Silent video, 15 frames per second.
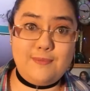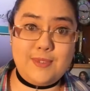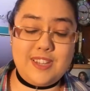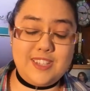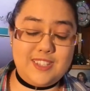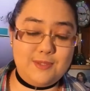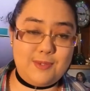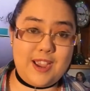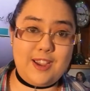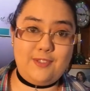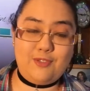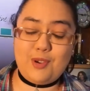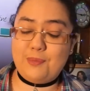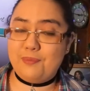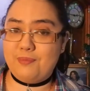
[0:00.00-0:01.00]
minutes away
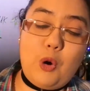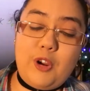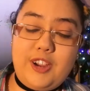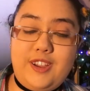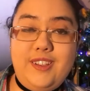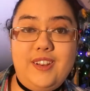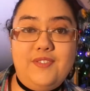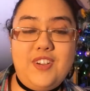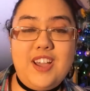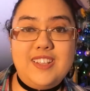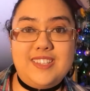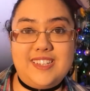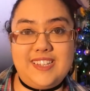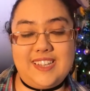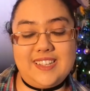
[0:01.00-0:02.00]
from Warwick
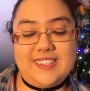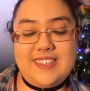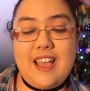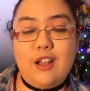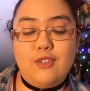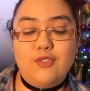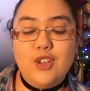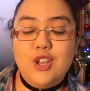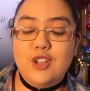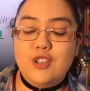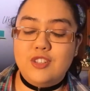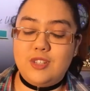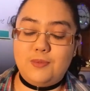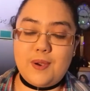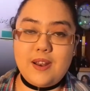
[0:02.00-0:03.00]
University itself,
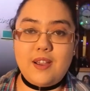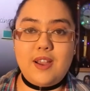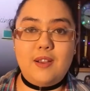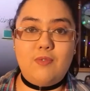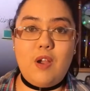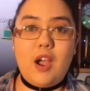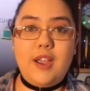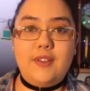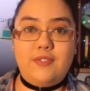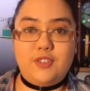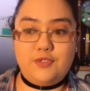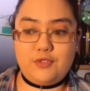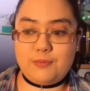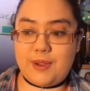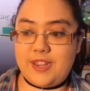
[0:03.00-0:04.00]
so when I
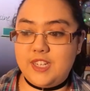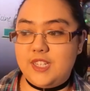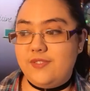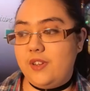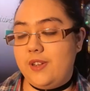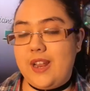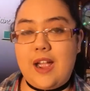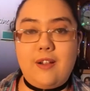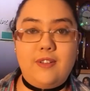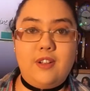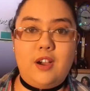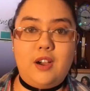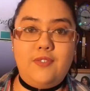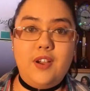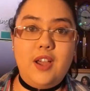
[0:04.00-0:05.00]
arrived for my interview an hour and a
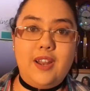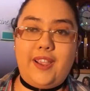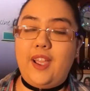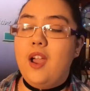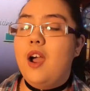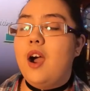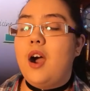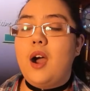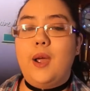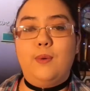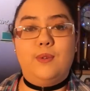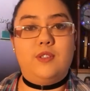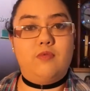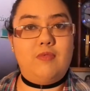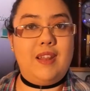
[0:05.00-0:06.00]
half early, I
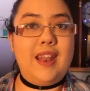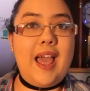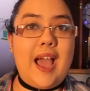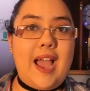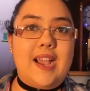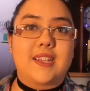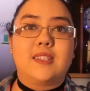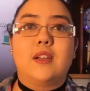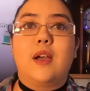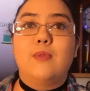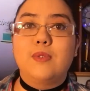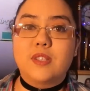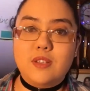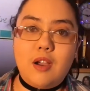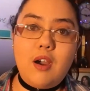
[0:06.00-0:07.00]
was relaxed, I
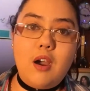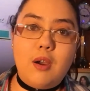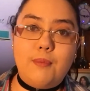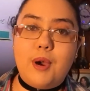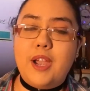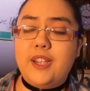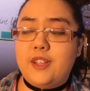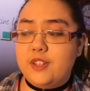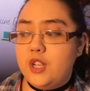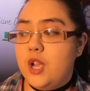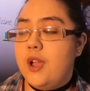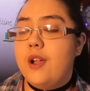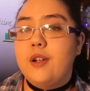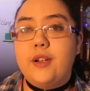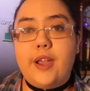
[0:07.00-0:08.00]
was calm, I could
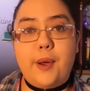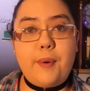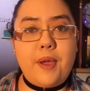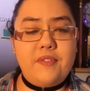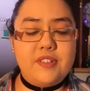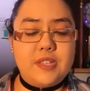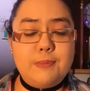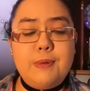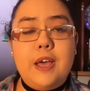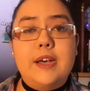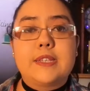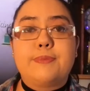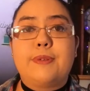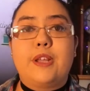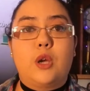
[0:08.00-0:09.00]
go over some
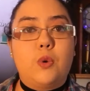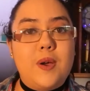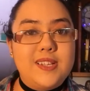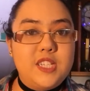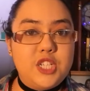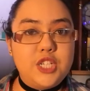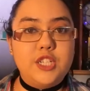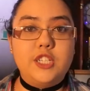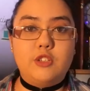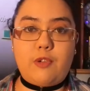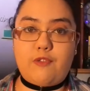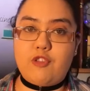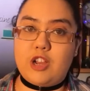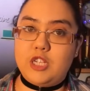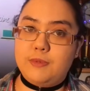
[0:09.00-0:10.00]
last minute questions,
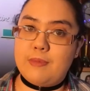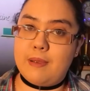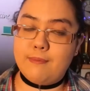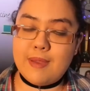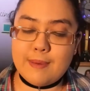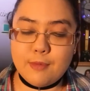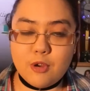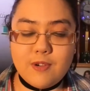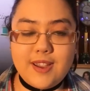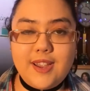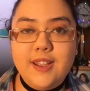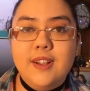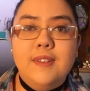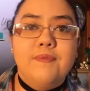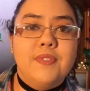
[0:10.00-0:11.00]
refresh my
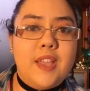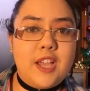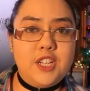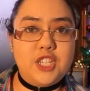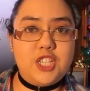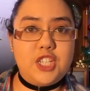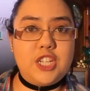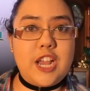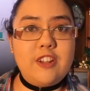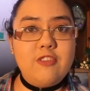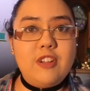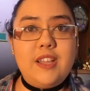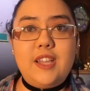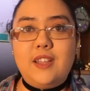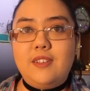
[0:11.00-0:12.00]
memory, and just
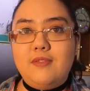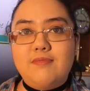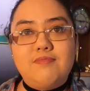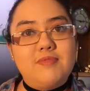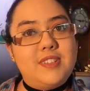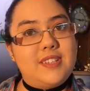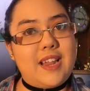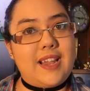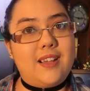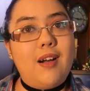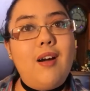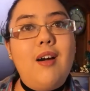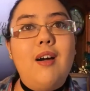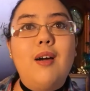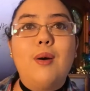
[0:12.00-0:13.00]
generally stay
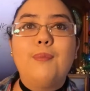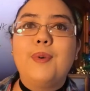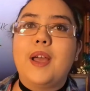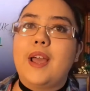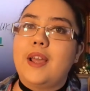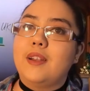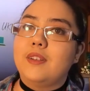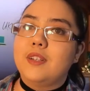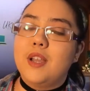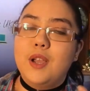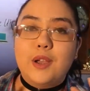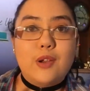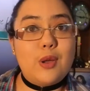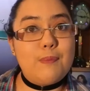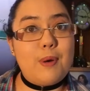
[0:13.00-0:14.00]
calm and
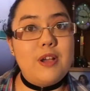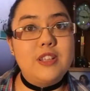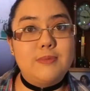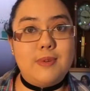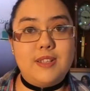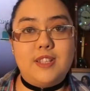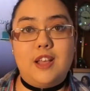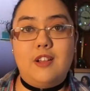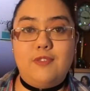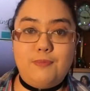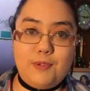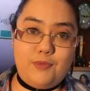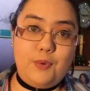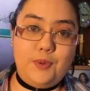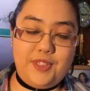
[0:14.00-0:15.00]
compose myself
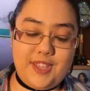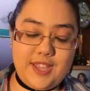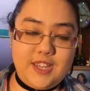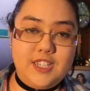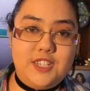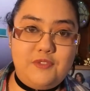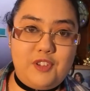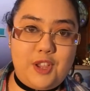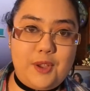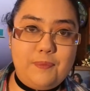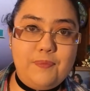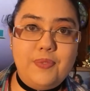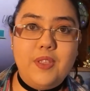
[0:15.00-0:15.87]
before the interview.